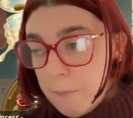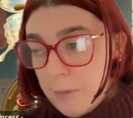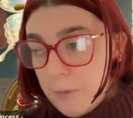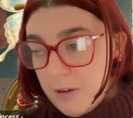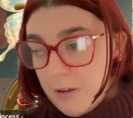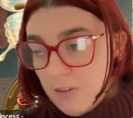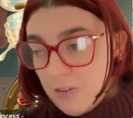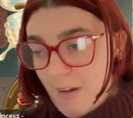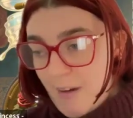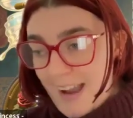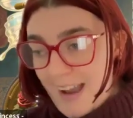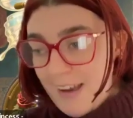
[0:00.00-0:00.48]

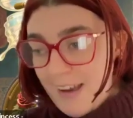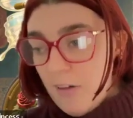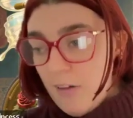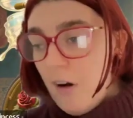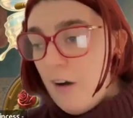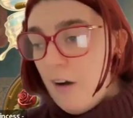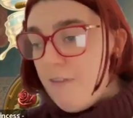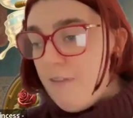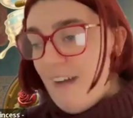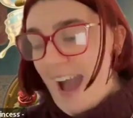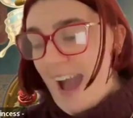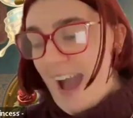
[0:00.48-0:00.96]

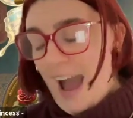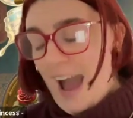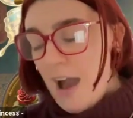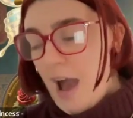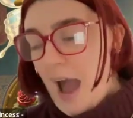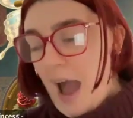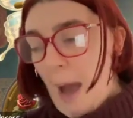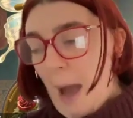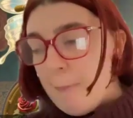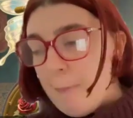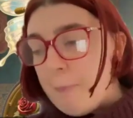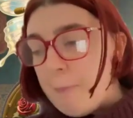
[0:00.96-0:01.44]
portrayal of
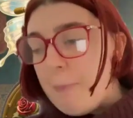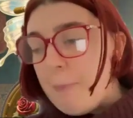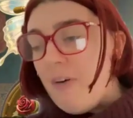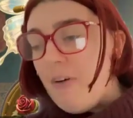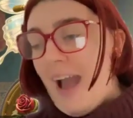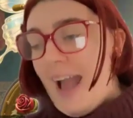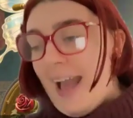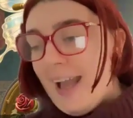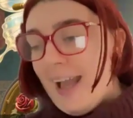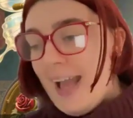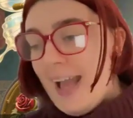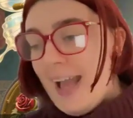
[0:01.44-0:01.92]
Anne
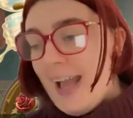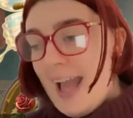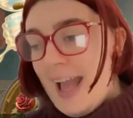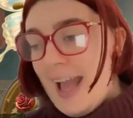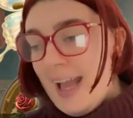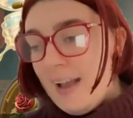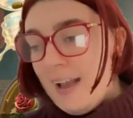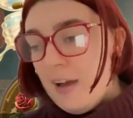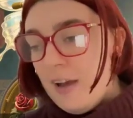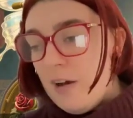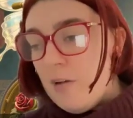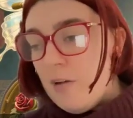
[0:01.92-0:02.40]
Boleyn
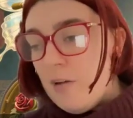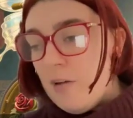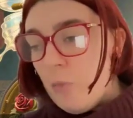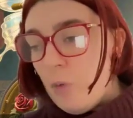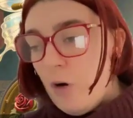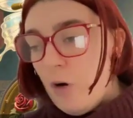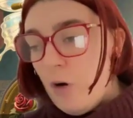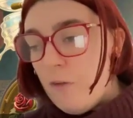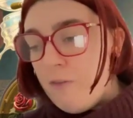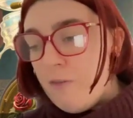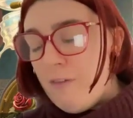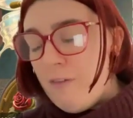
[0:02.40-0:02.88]
in
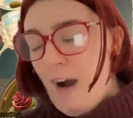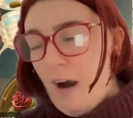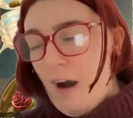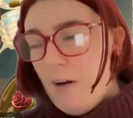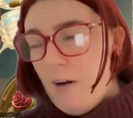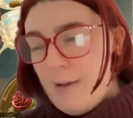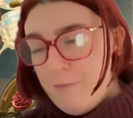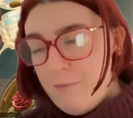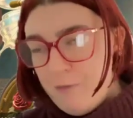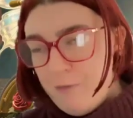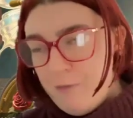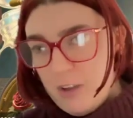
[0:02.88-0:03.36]
Wolf
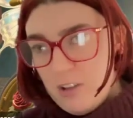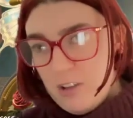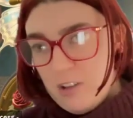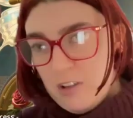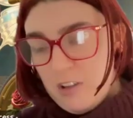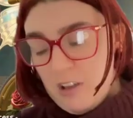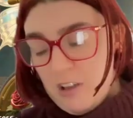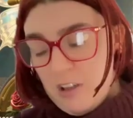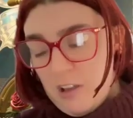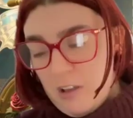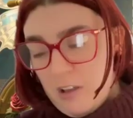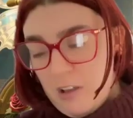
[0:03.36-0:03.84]
Hall in the
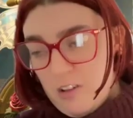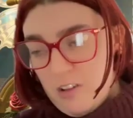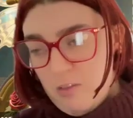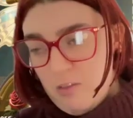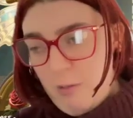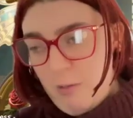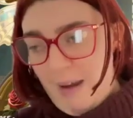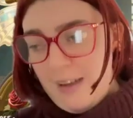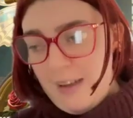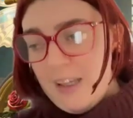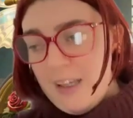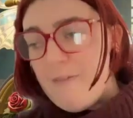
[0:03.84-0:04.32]

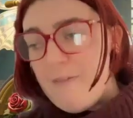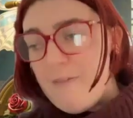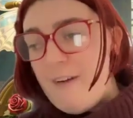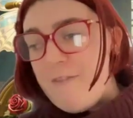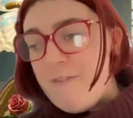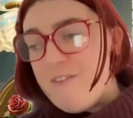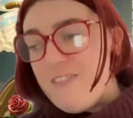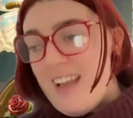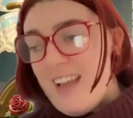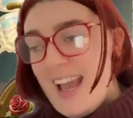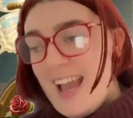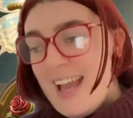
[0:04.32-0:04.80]

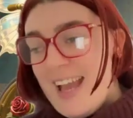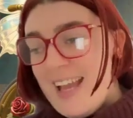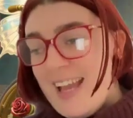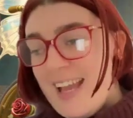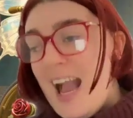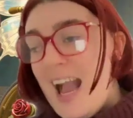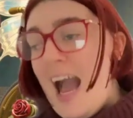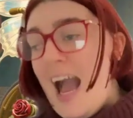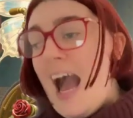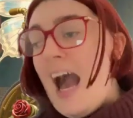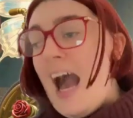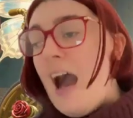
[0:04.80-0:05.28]

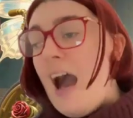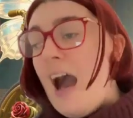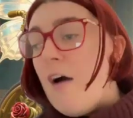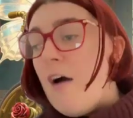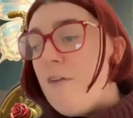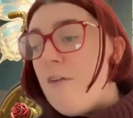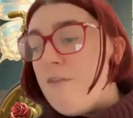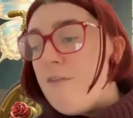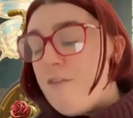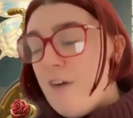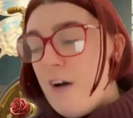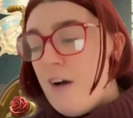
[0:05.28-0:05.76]
2015
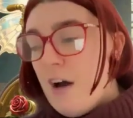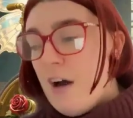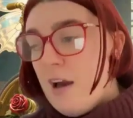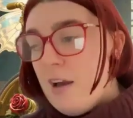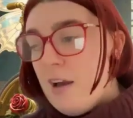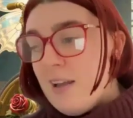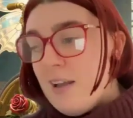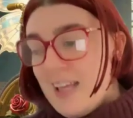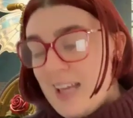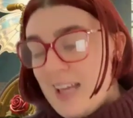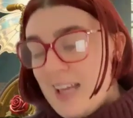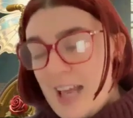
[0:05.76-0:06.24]

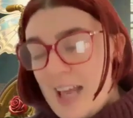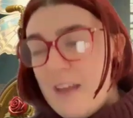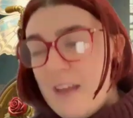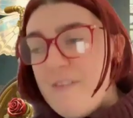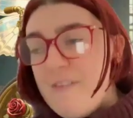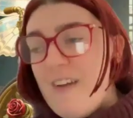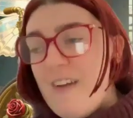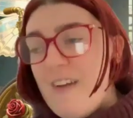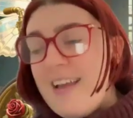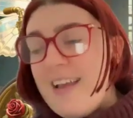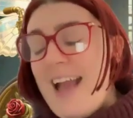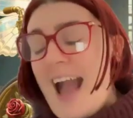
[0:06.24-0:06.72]

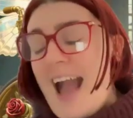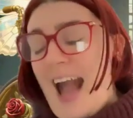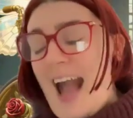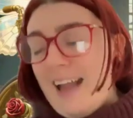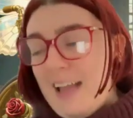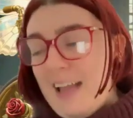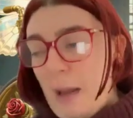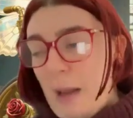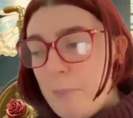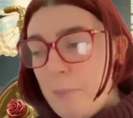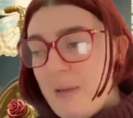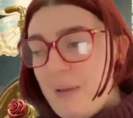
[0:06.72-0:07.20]
TV
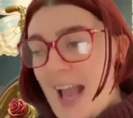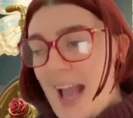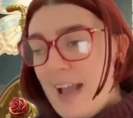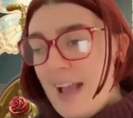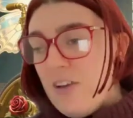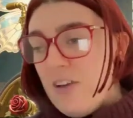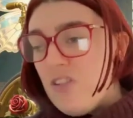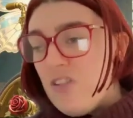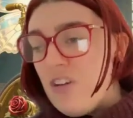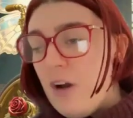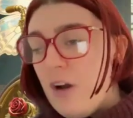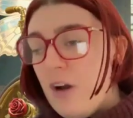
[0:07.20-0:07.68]

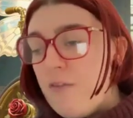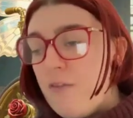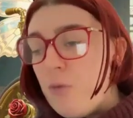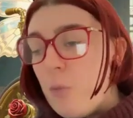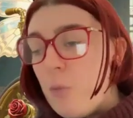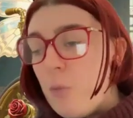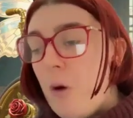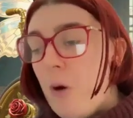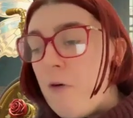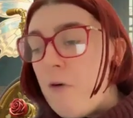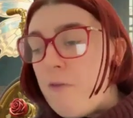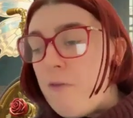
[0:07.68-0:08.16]
adaptation of
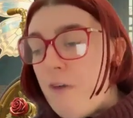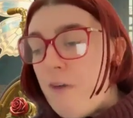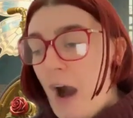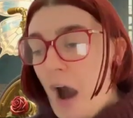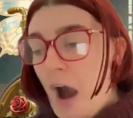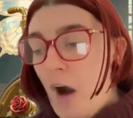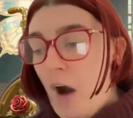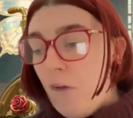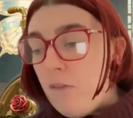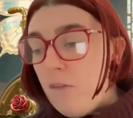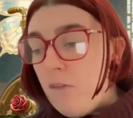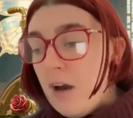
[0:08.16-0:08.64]
Wolf
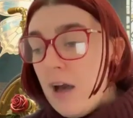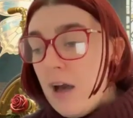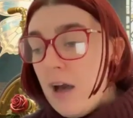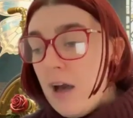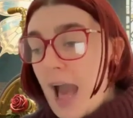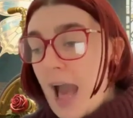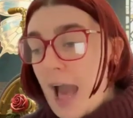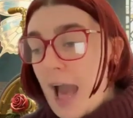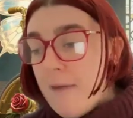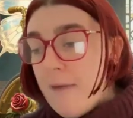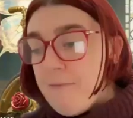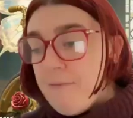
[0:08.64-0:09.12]
Hall
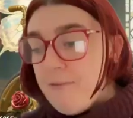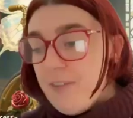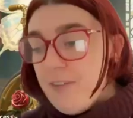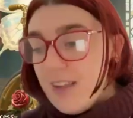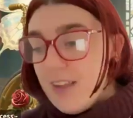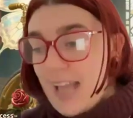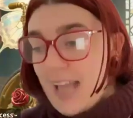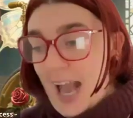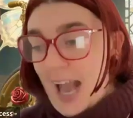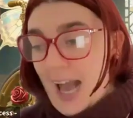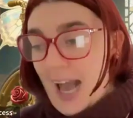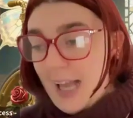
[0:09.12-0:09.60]

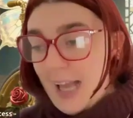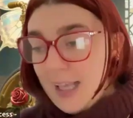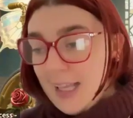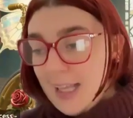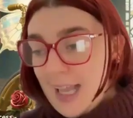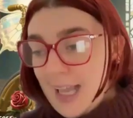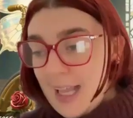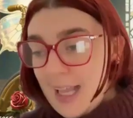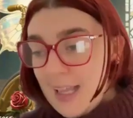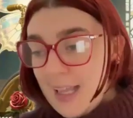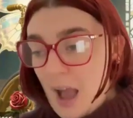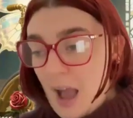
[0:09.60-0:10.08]

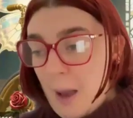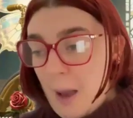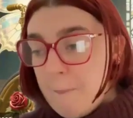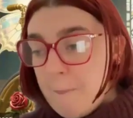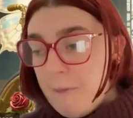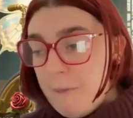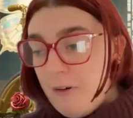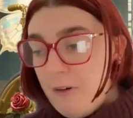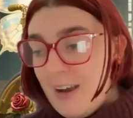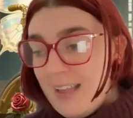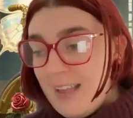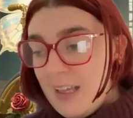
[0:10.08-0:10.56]
emphasises her
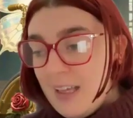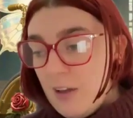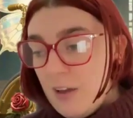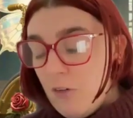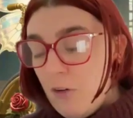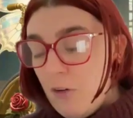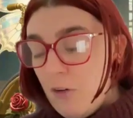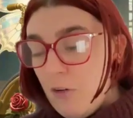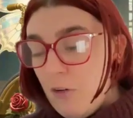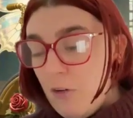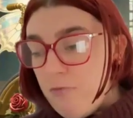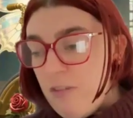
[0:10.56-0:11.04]

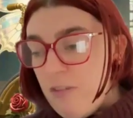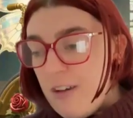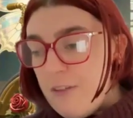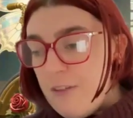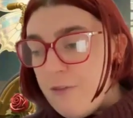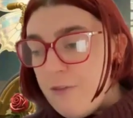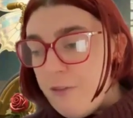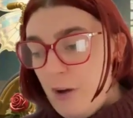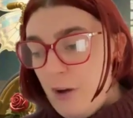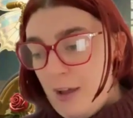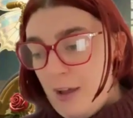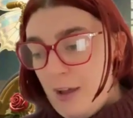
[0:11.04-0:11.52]
political
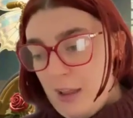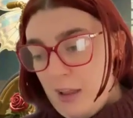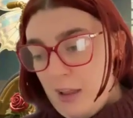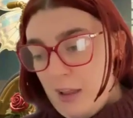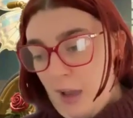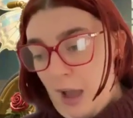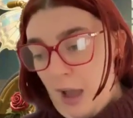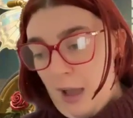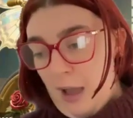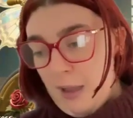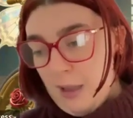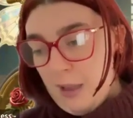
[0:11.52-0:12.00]

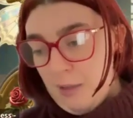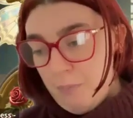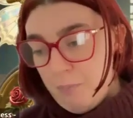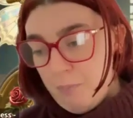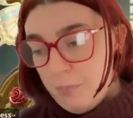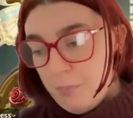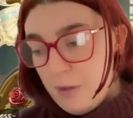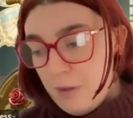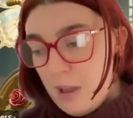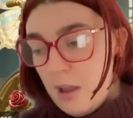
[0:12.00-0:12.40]
ruthlessness.